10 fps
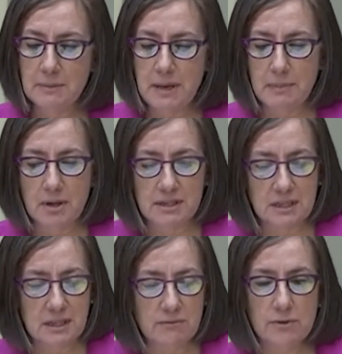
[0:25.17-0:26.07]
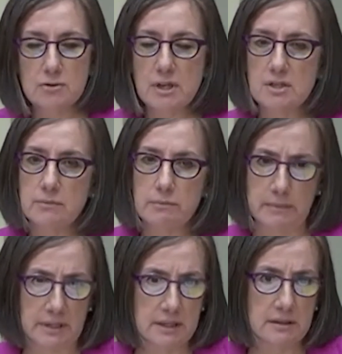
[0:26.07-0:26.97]
the Bipartisan Infrastructure
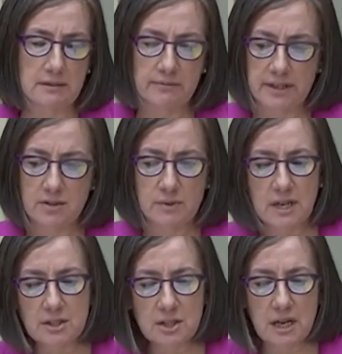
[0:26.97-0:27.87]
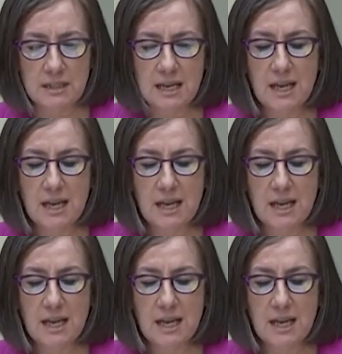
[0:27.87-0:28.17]
Bill, Inflation Reduction Act,